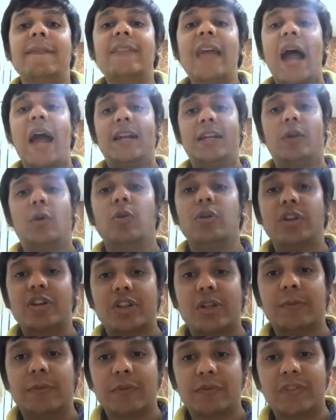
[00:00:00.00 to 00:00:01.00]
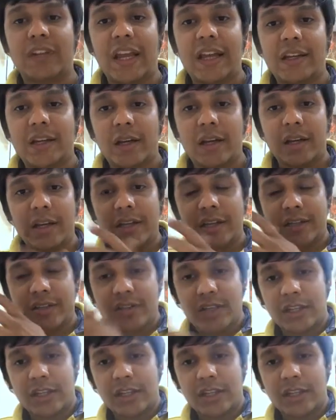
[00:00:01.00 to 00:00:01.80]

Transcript: that ownership of data in a